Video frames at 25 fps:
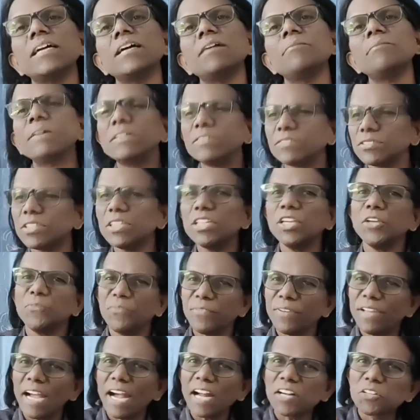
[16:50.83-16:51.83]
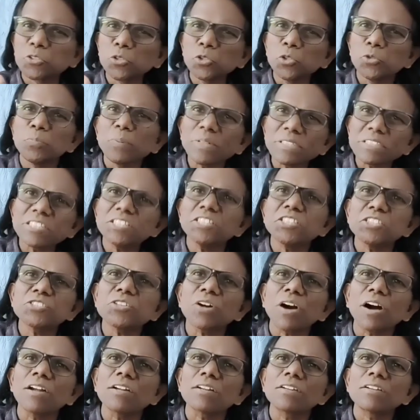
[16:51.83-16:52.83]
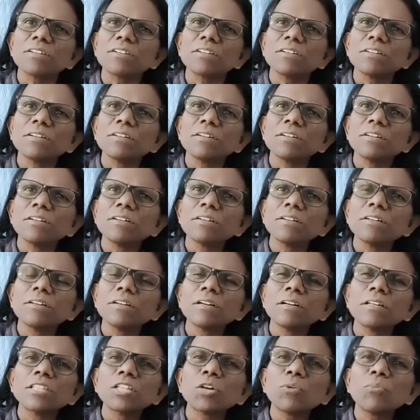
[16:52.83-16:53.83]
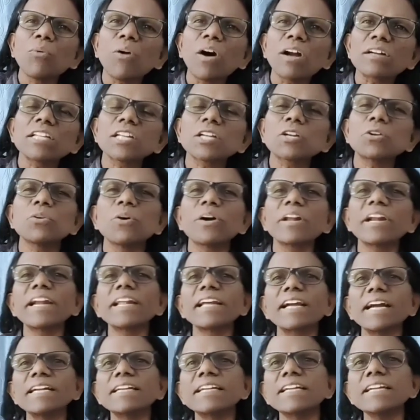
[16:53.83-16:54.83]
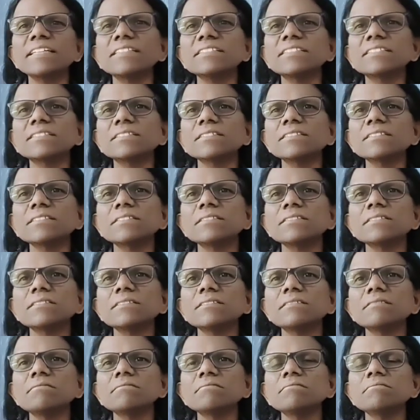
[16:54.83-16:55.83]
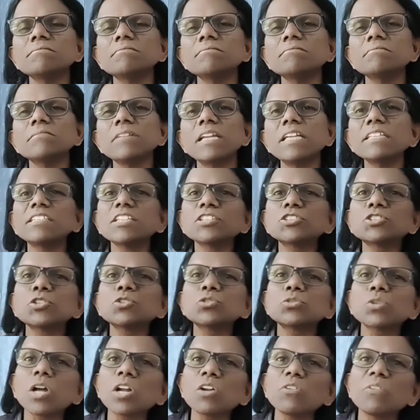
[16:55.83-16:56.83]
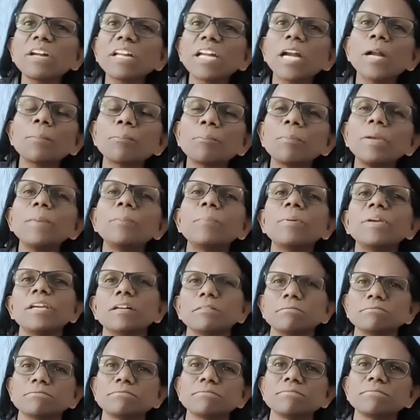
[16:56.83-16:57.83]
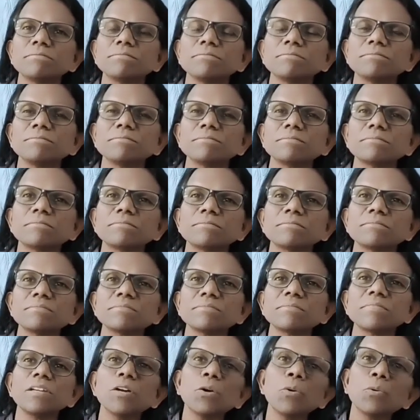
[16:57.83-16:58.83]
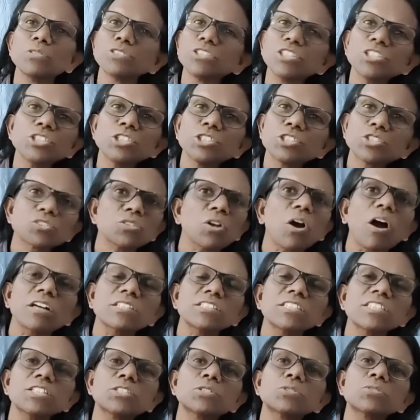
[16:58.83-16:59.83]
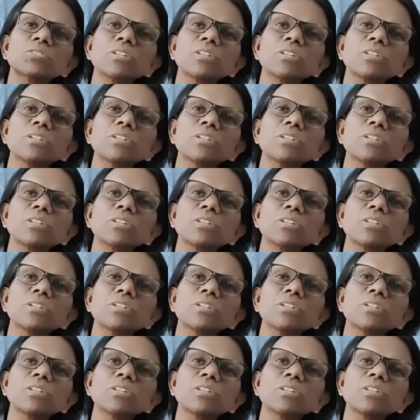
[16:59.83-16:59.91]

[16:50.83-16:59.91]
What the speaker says: Means if we add 2% salt, the water chloride contents reaches to 1200 ppm, which is toxic